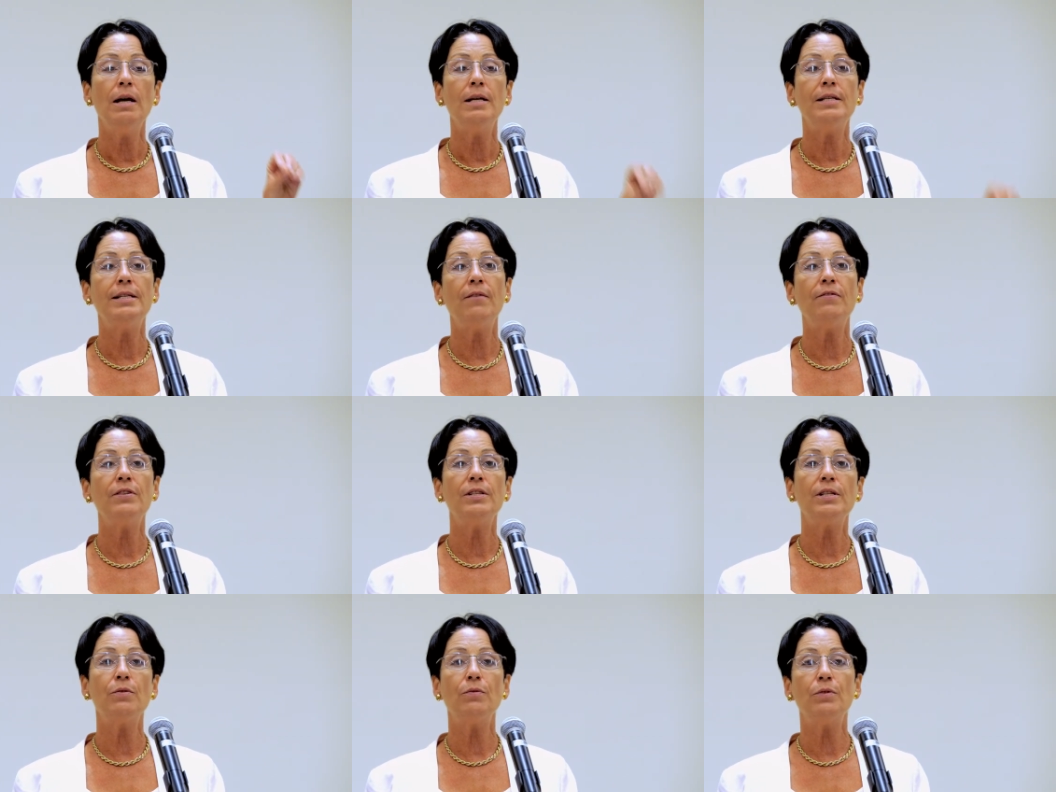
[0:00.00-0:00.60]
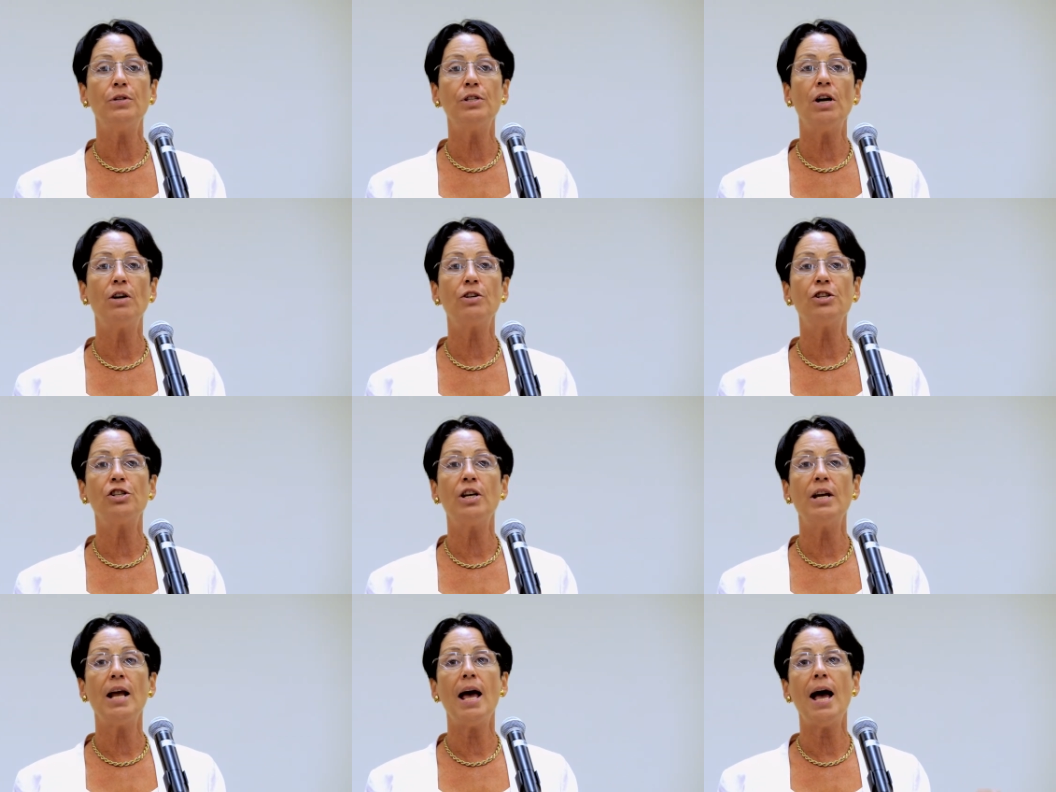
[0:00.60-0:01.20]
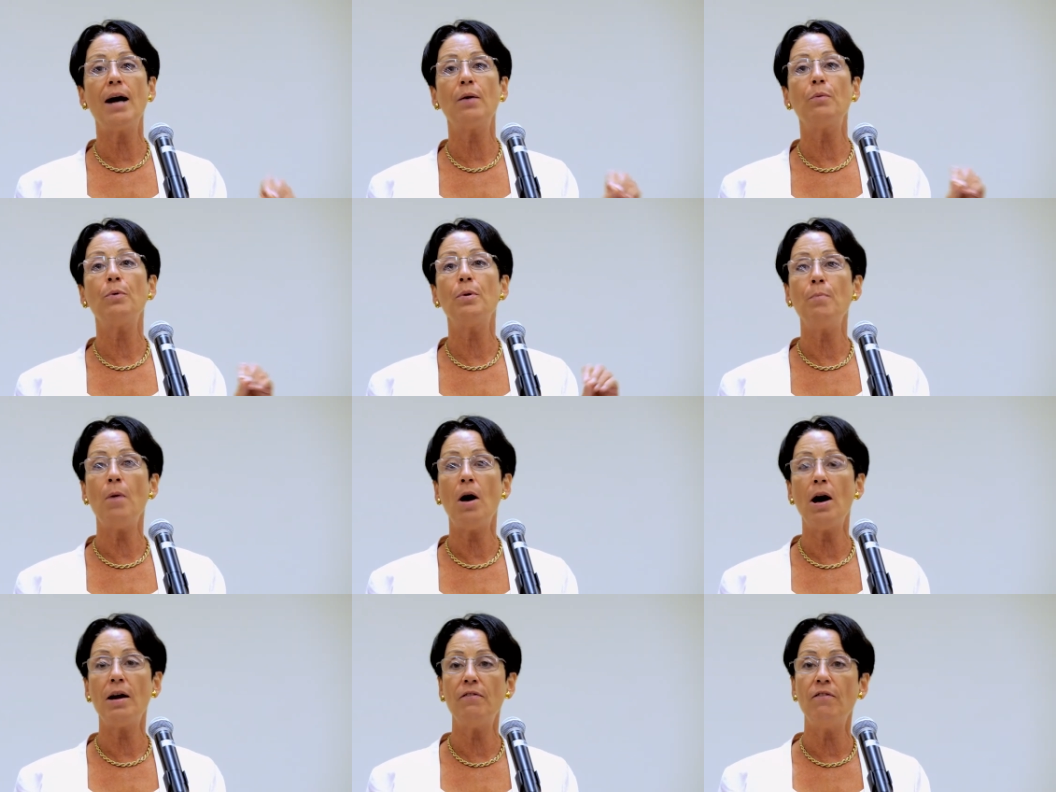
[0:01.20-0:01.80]
Deficit Reduction Act were
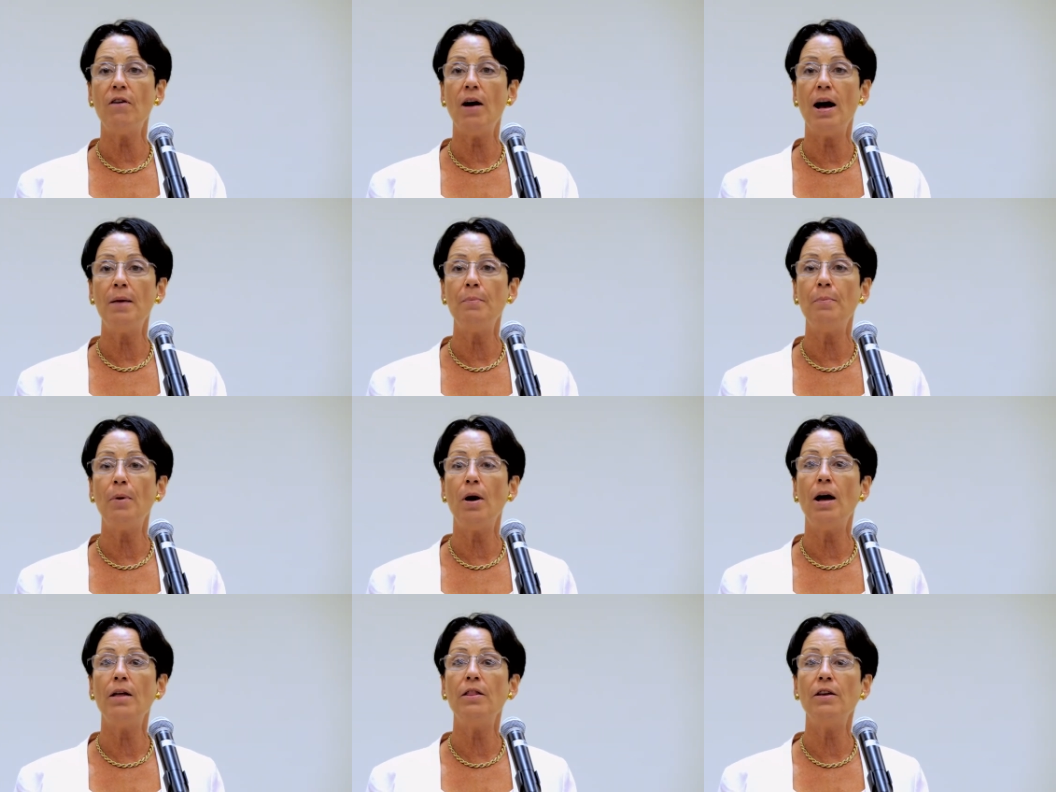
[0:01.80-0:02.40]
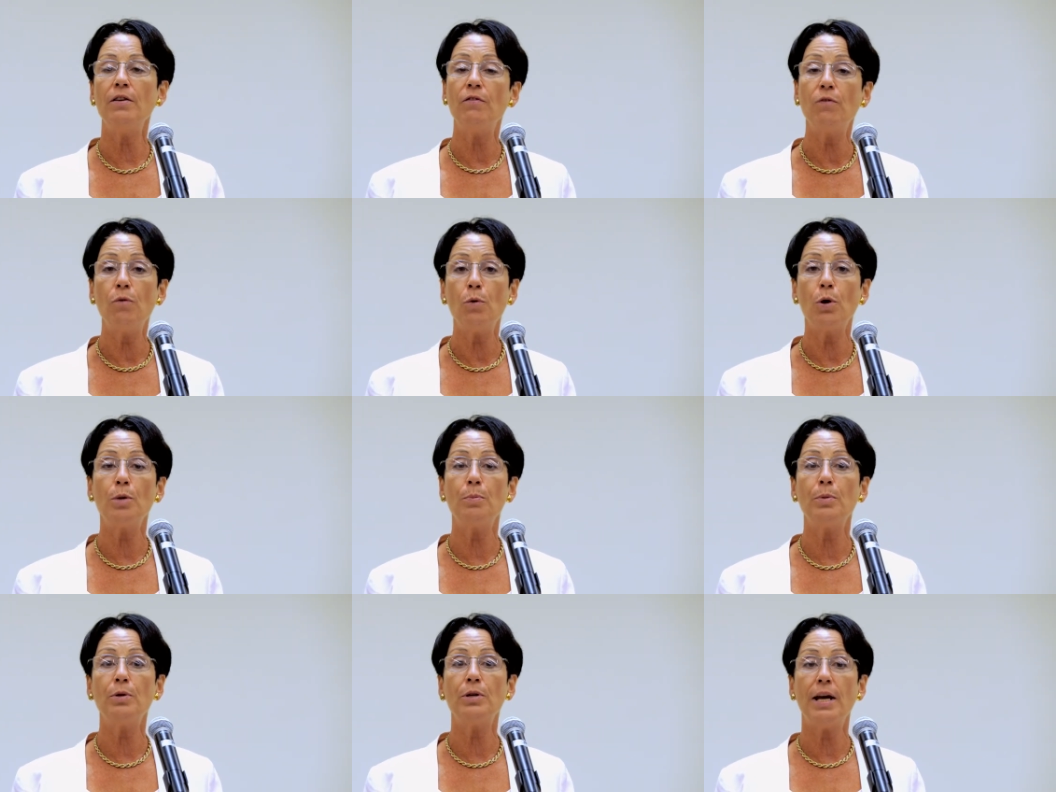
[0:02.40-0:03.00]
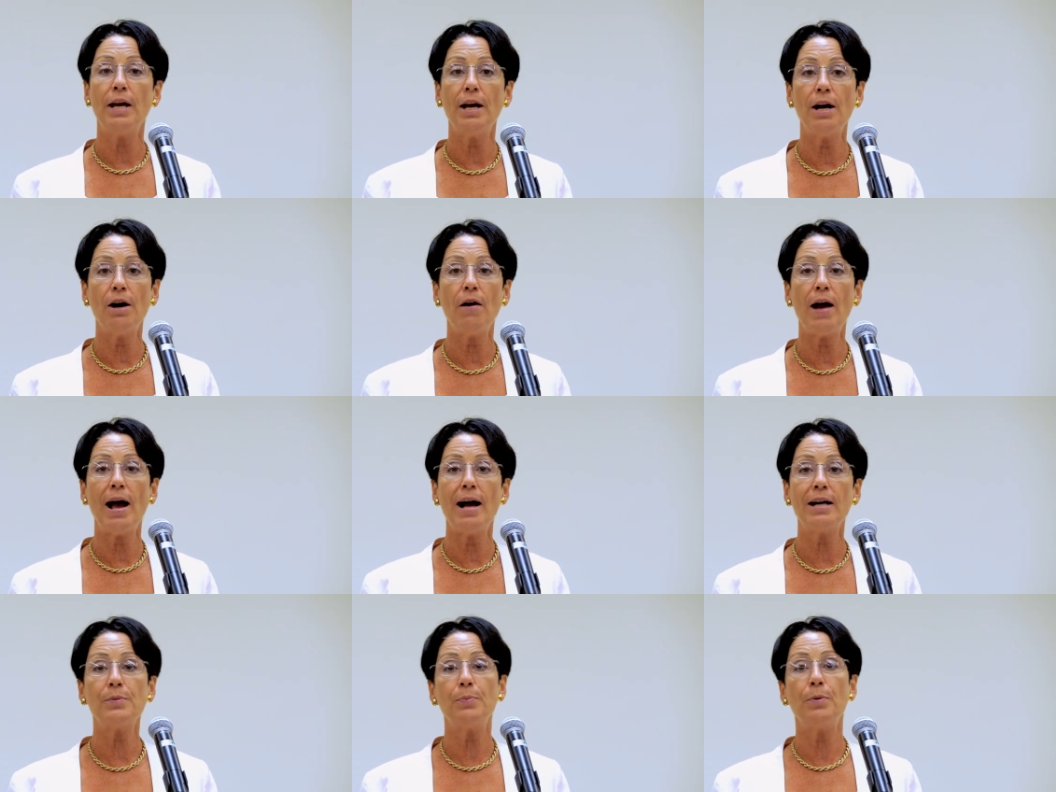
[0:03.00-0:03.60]
modified by the Affordable Care
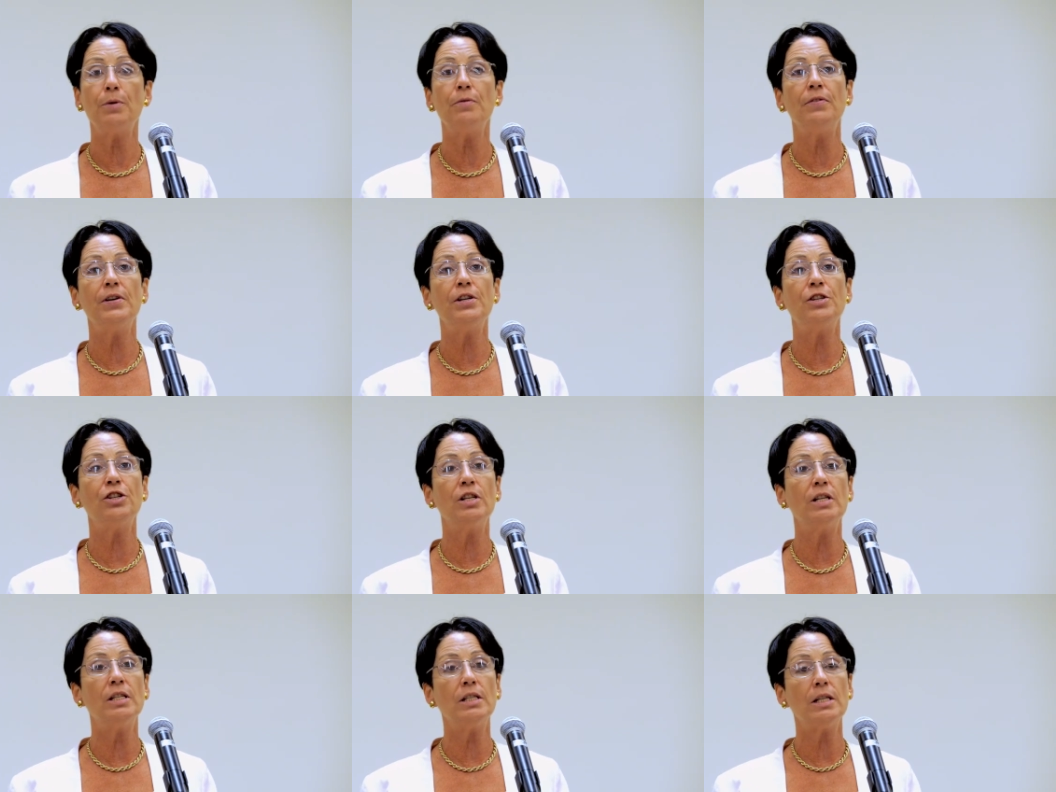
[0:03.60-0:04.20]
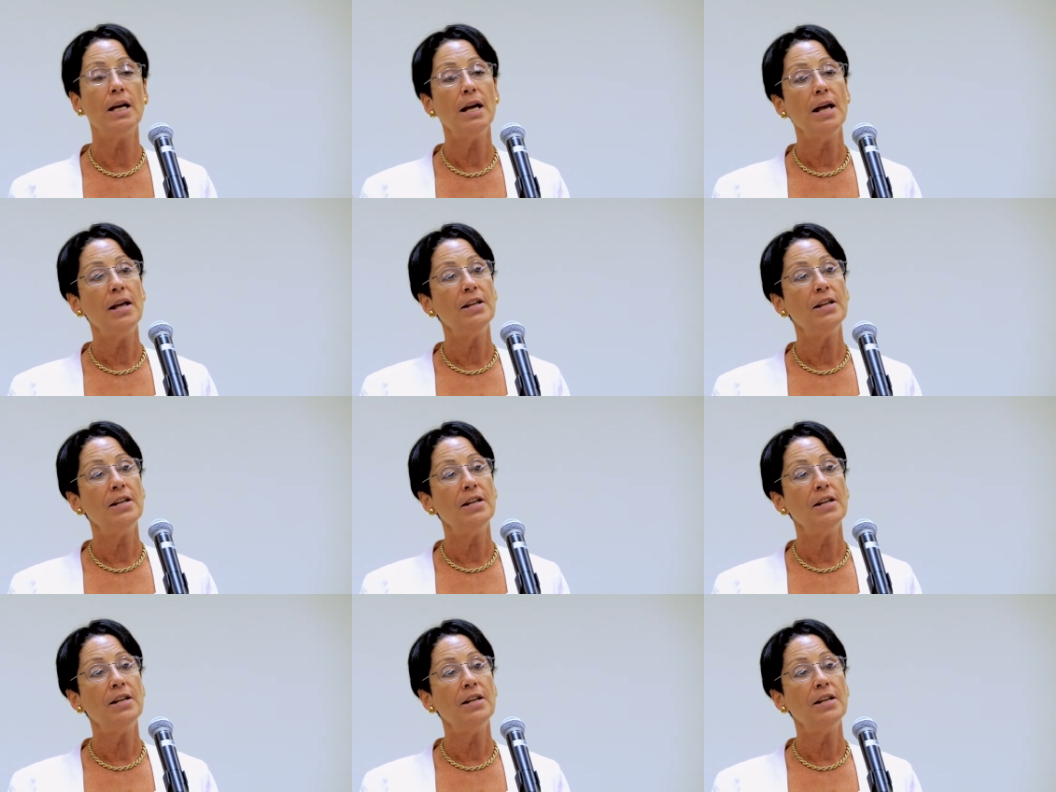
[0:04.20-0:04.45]
Act provisions